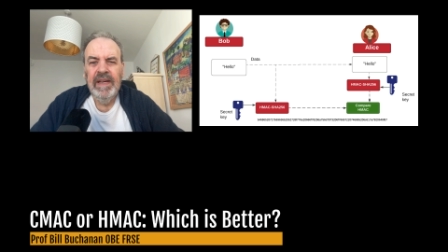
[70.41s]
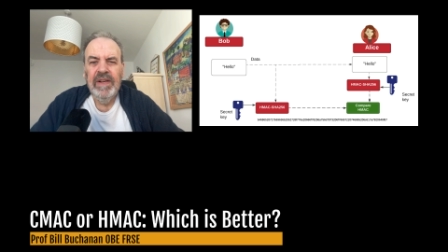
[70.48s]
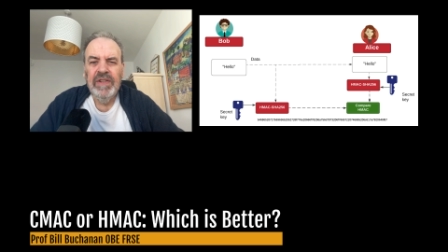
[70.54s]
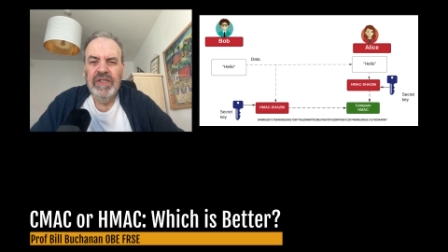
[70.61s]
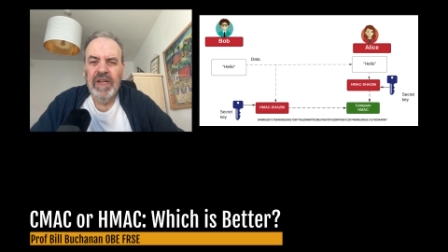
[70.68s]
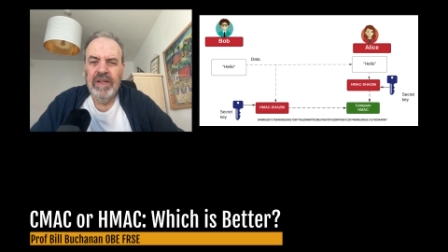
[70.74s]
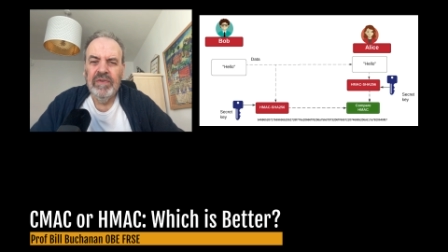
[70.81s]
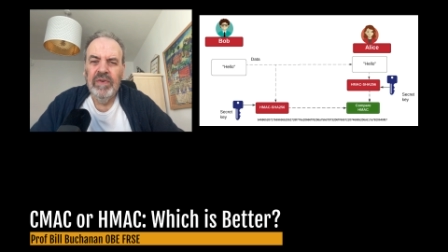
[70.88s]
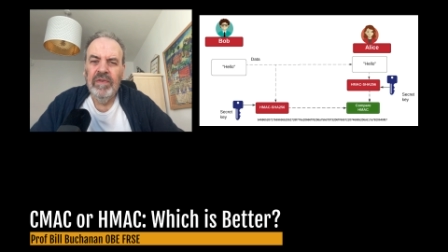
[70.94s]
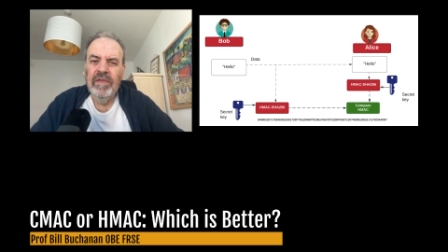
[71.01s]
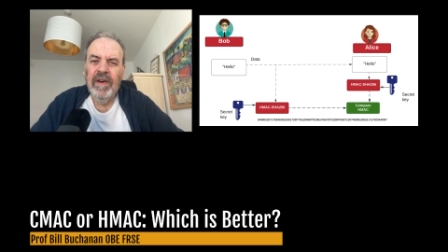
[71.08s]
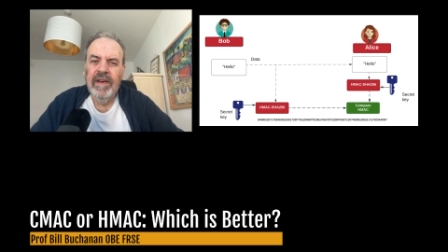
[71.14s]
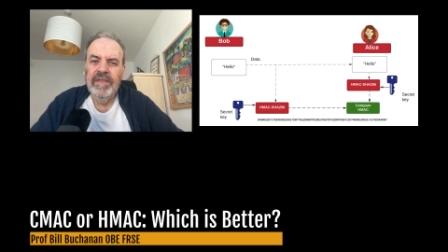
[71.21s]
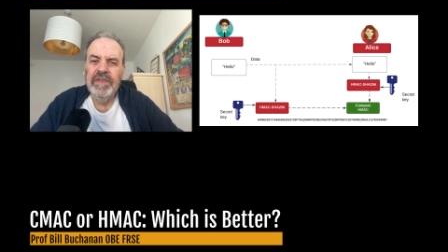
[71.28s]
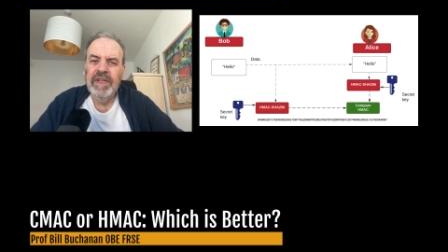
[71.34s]

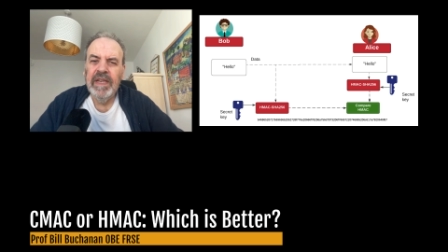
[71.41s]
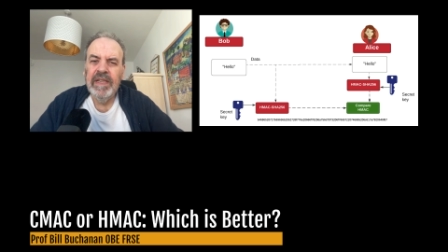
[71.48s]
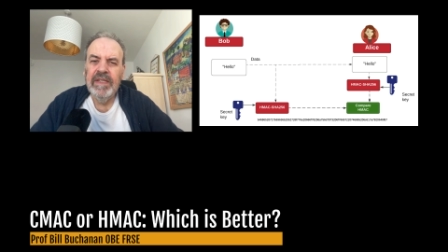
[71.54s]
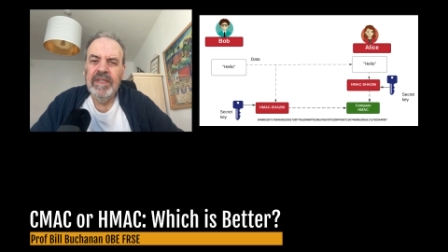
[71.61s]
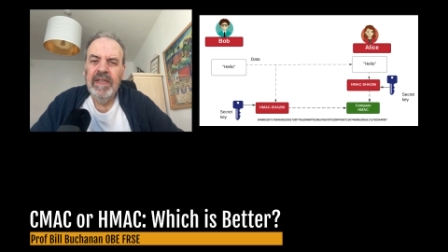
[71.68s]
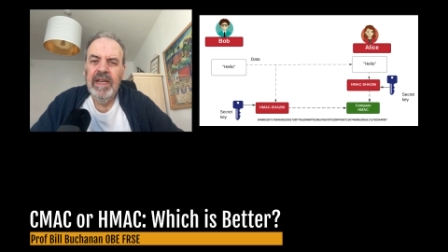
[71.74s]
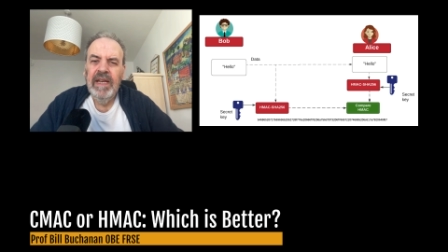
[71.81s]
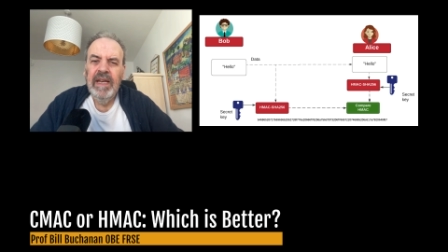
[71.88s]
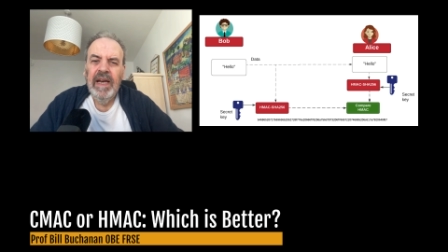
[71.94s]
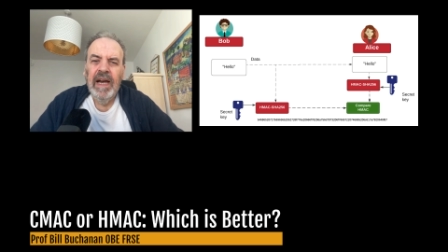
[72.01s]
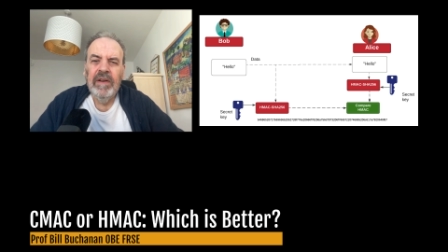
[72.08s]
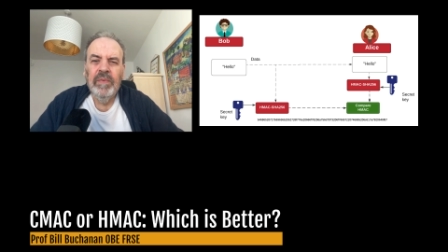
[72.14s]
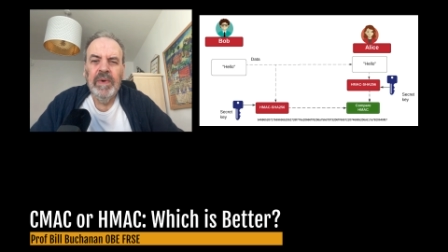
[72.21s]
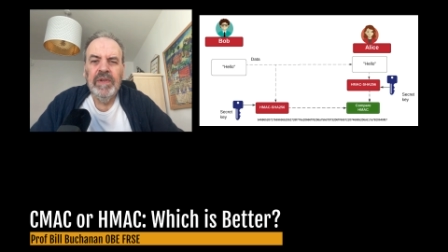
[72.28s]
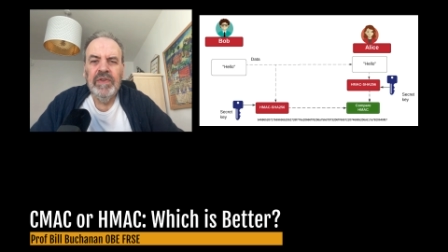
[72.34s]
SHA-256,
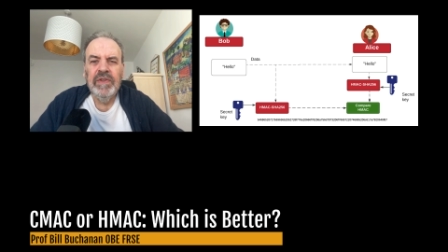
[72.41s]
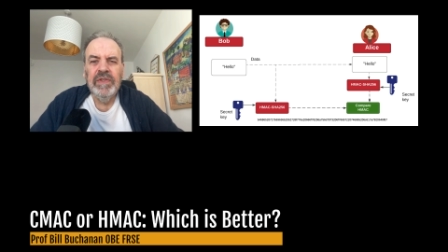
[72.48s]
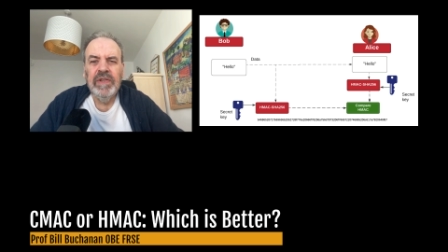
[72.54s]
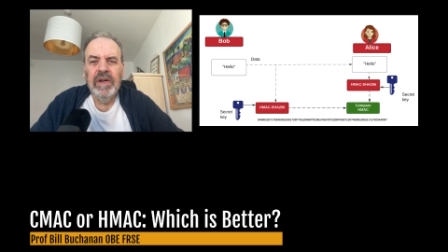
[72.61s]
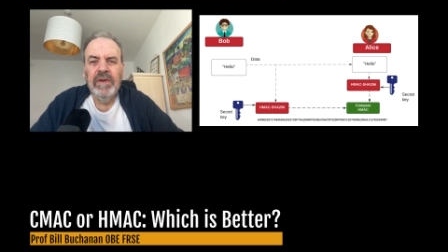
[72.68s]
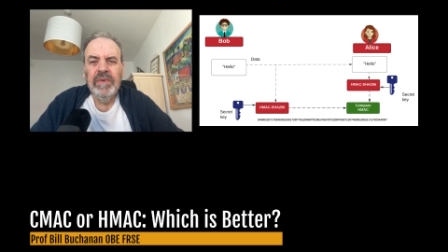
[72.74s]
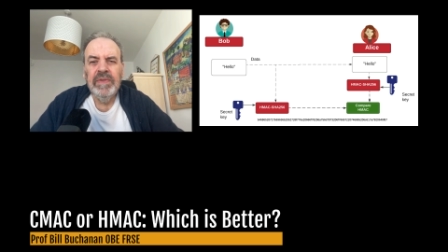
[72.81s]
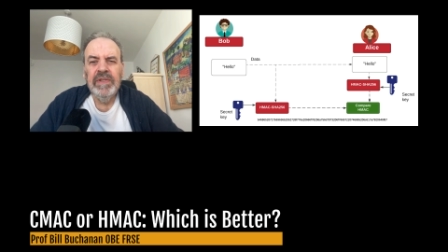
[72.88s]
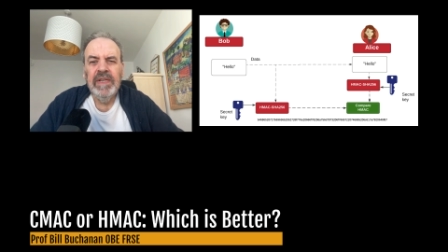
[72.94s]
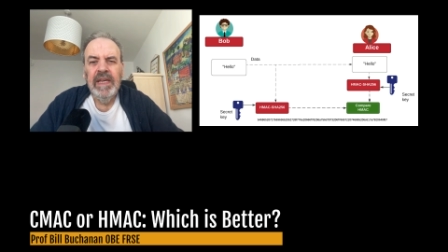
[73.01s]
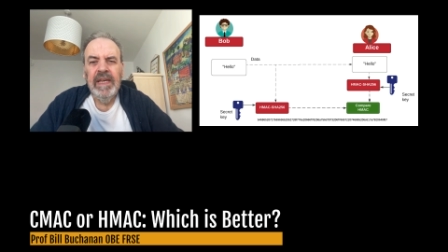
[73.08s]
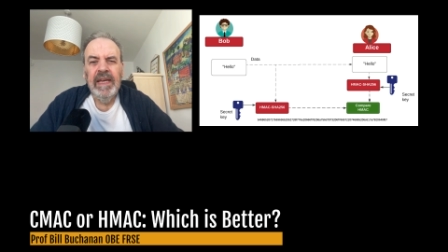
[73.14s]
and which results